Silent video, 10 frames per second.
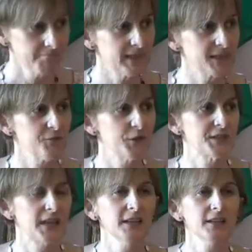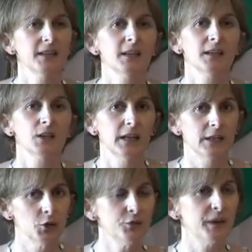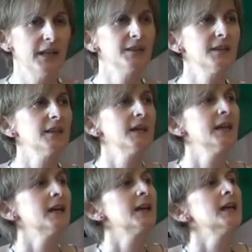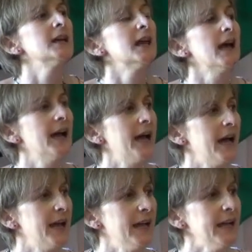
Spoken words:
That's the first thing, in good faith. An